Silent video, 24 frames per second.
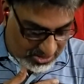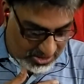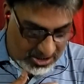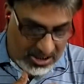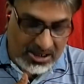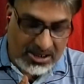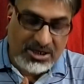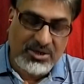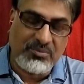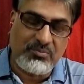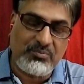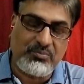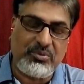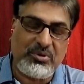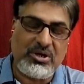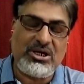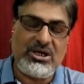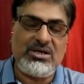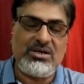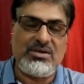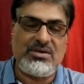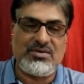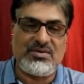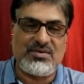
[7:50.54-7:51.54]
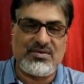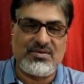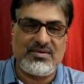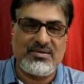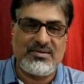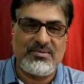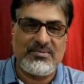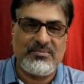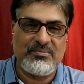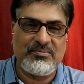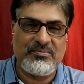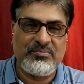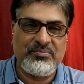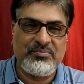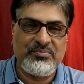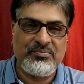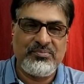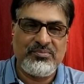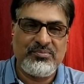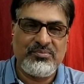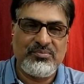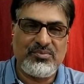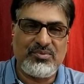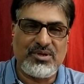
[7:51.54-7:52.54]
at peace.
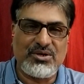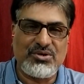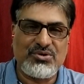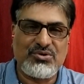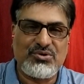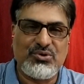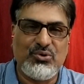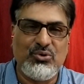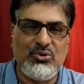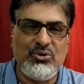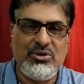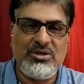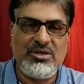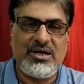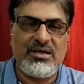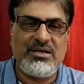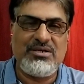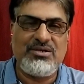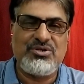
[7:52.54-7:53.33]
The soldier